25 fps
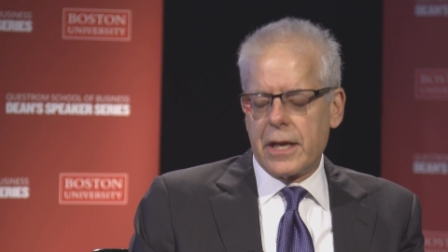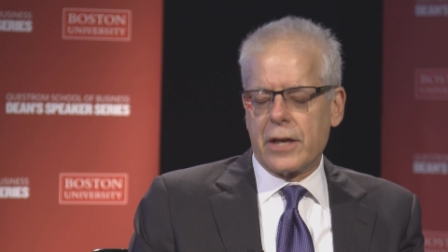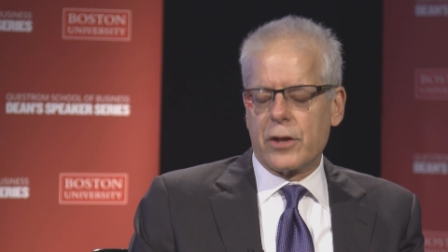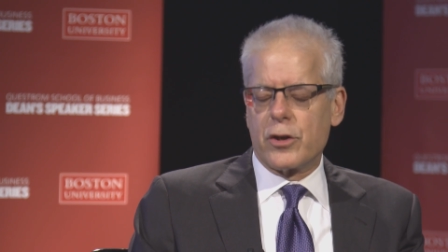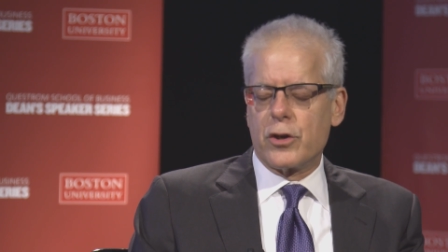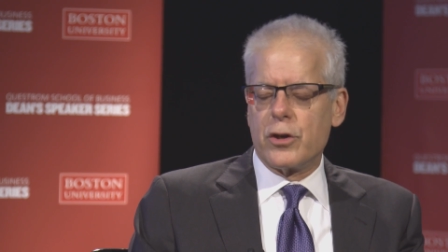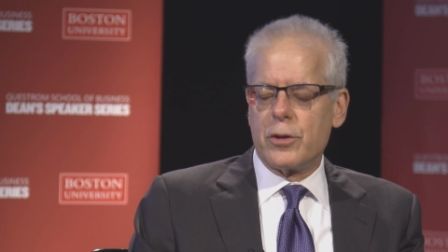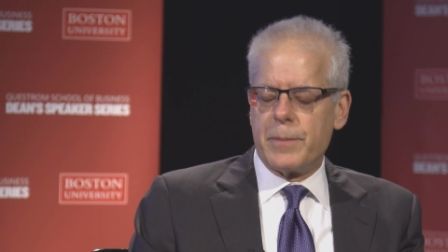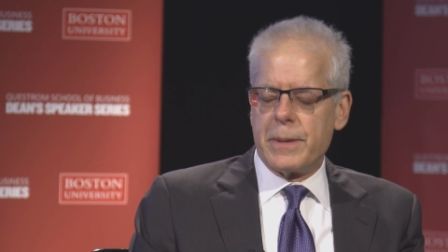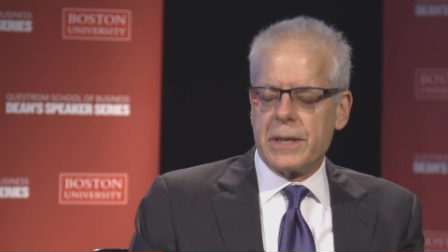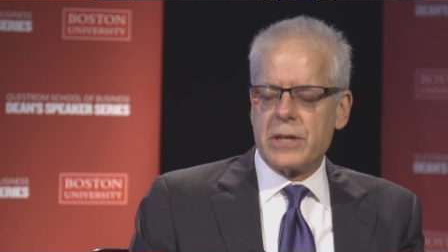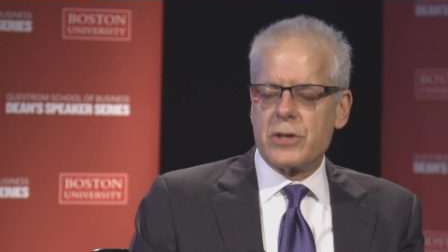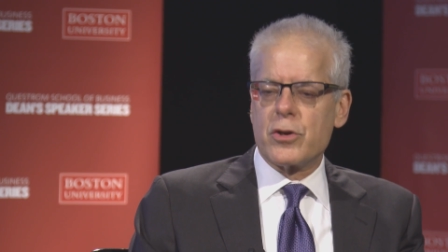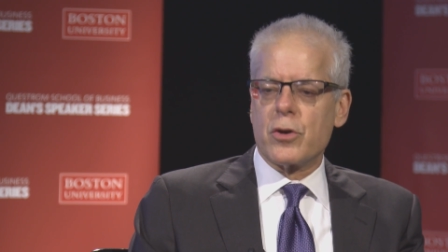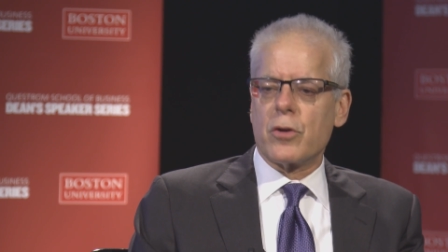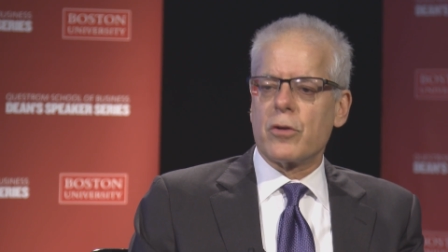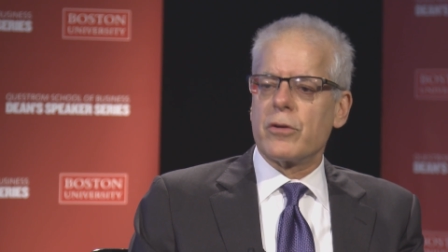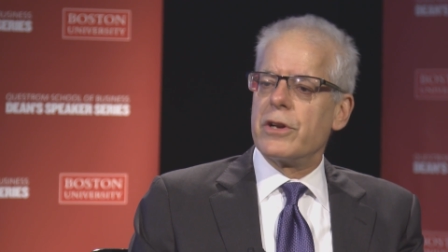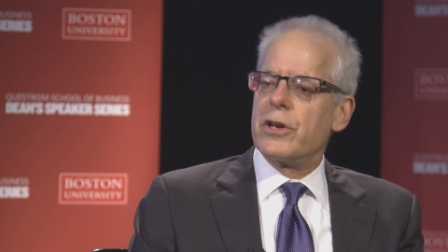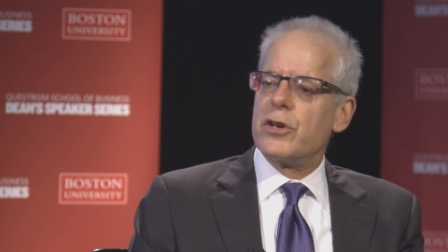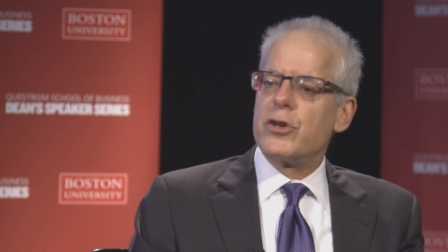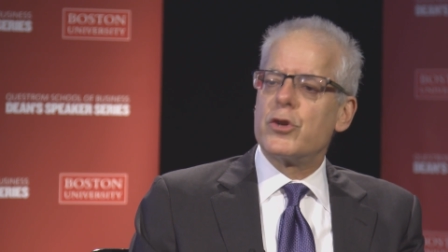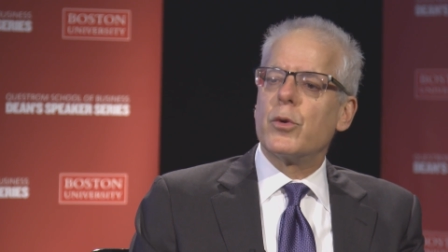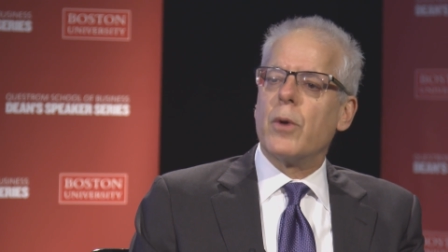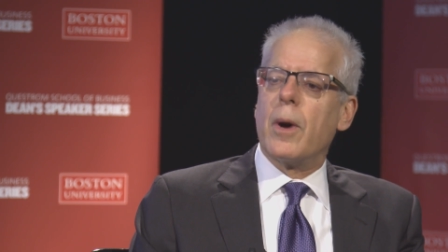it could be
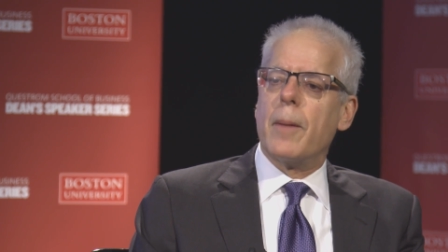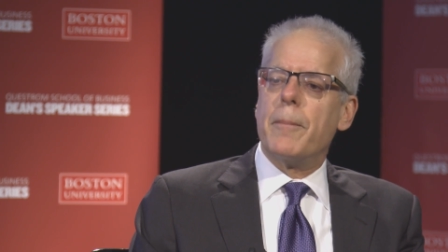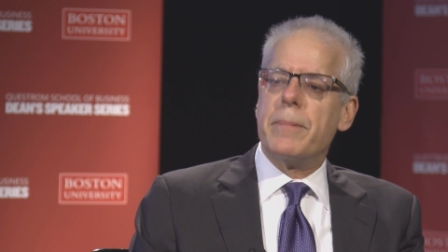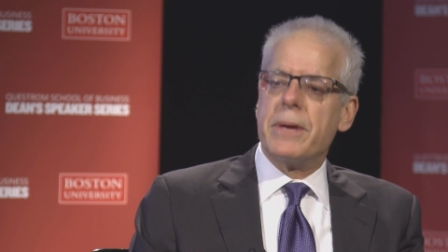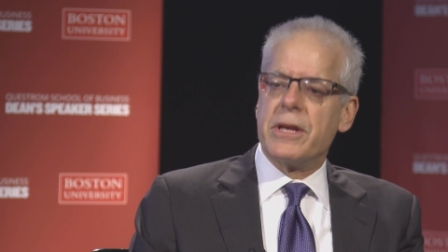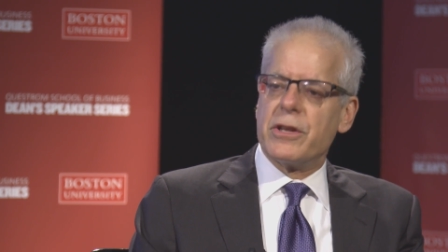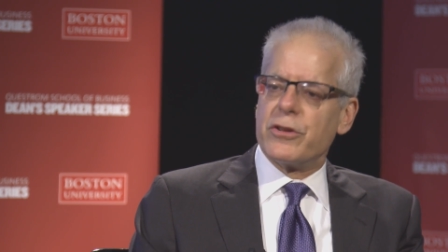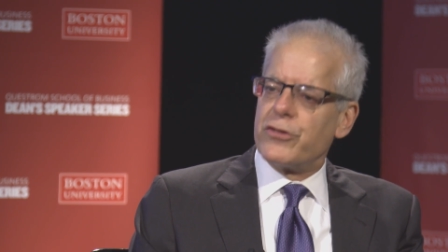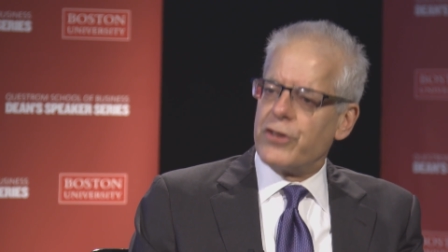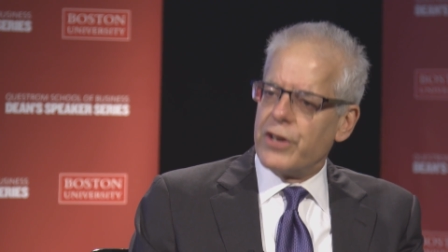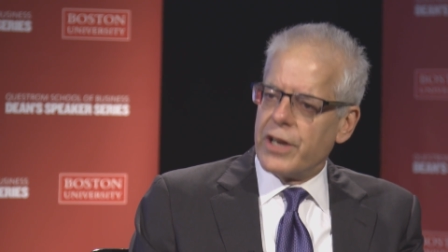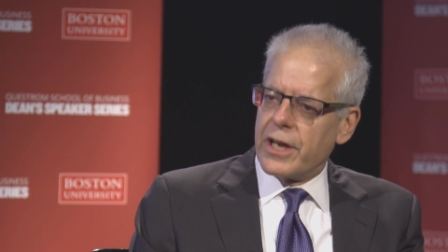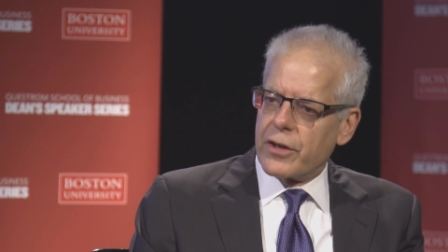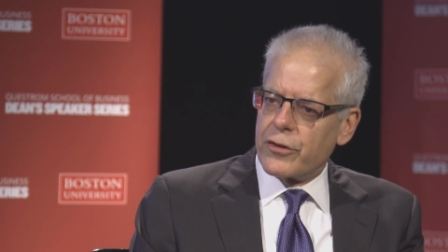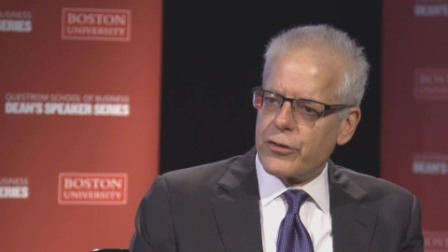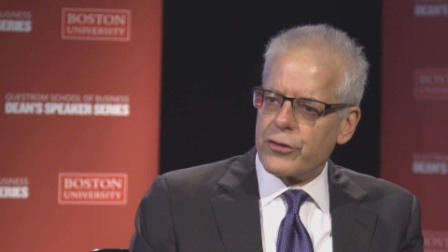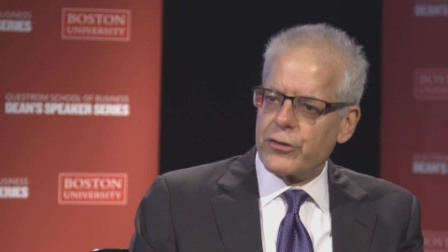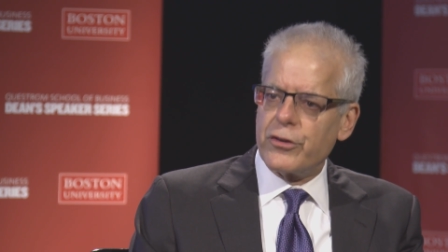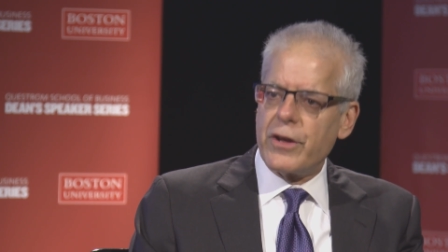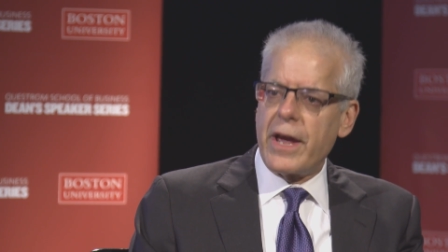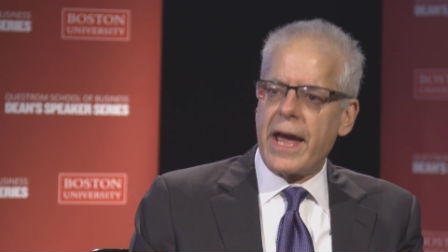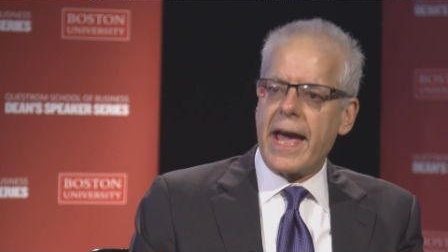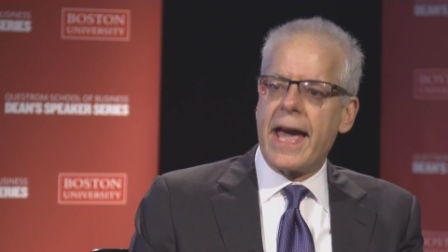turned into a business,